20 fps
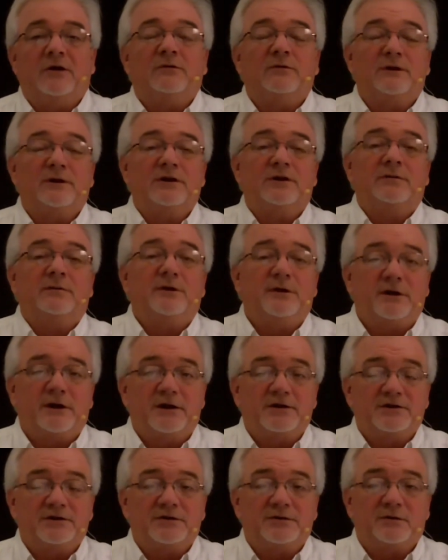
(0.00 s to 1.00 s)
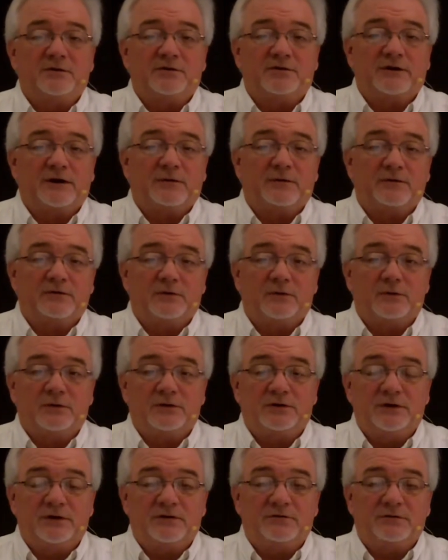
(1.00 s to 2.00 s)
only communication tools that I was
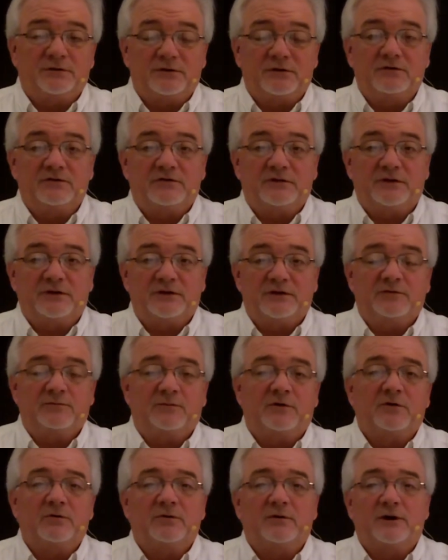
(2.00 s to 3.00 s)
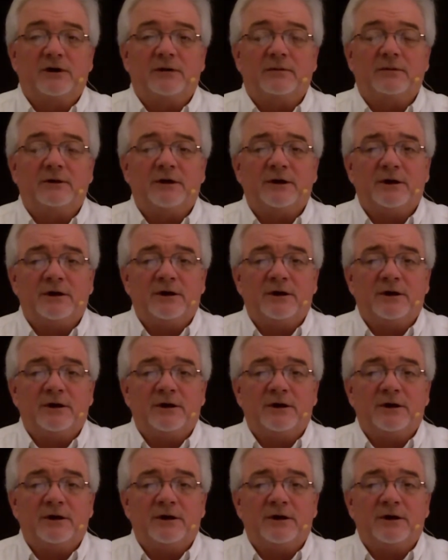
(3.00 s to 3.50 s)
going to introduce in this program.